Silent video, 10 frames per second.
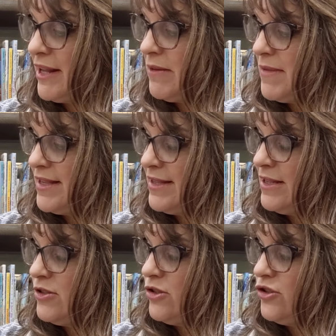out a
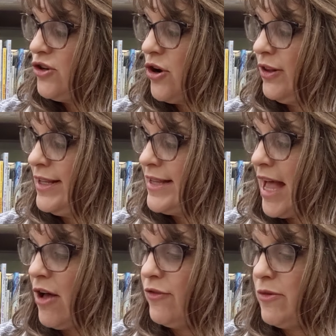message to Charlie's
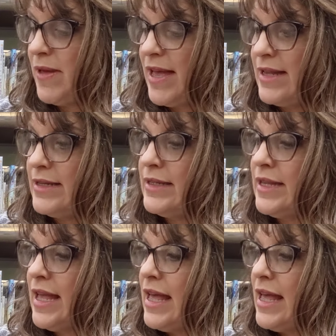alphabet.